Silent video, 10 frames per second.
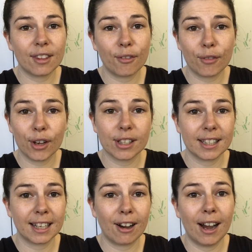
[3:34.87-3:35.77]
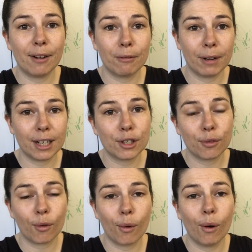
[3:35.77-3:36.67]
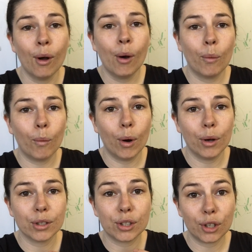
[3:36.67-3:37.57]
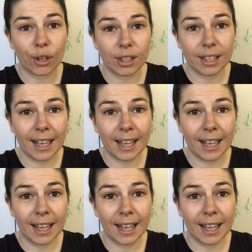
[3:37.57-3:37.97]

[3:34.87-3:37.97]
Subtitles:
the first thing I reached for was chocolate.